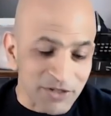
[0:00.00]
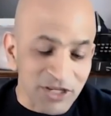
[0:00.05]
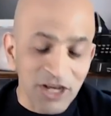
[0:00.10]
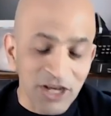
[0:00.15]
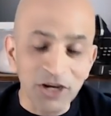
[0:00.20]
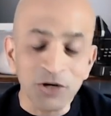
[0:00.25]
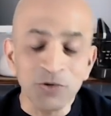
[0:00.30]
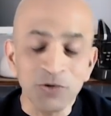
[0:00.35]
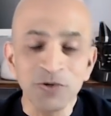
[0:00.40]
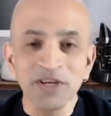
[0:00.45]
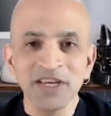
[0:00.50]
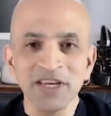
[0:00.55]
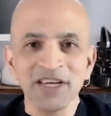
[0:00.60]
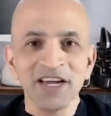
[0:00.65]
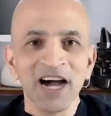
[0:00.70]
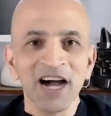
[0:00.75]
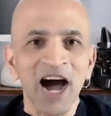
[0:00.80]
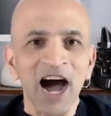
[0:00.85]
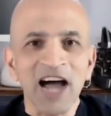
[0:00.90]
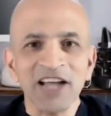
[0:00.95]
So
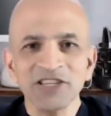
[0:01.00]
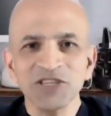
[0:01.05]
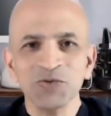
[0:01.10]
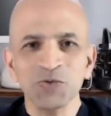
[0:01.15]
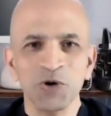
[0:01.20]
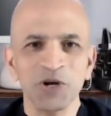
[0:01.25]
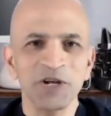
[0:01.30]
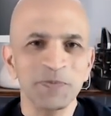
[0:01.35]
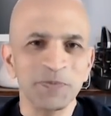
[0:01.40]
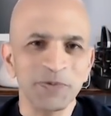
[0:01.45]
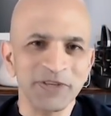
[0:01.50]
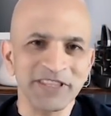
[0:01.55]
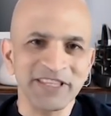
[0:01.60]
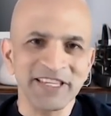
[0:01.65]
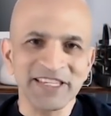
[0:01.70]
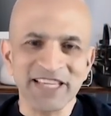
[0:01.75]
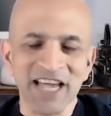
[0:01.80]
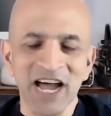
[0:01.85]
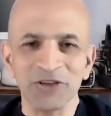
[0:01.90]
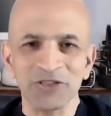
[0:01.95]
I just want to put
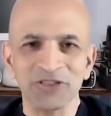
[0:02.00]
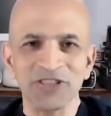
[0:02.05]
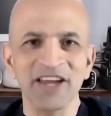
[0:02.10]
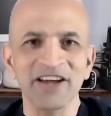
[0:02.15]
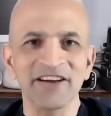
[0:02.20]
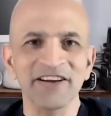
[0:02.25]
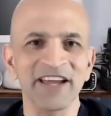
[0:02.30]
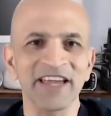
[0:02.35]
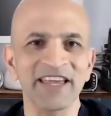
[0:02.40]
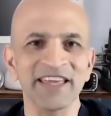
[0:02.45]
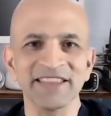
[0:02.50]
this out there,